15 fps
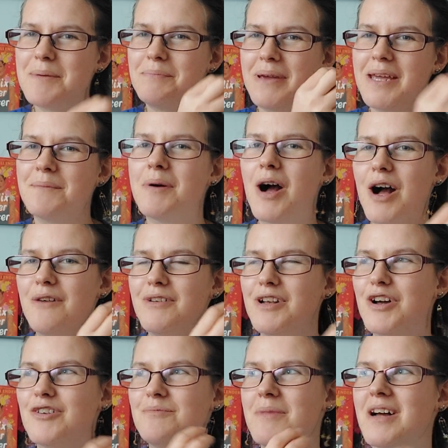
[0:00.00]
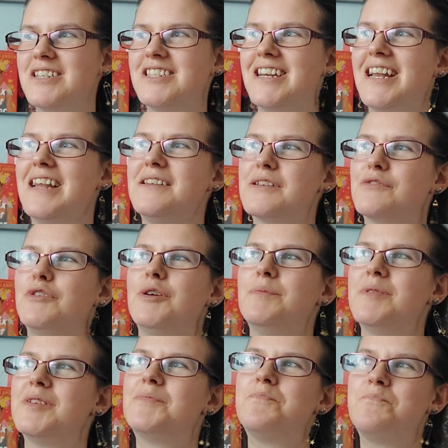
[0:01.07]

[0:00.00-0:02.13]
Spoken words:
being part of a lot of marginalised groups.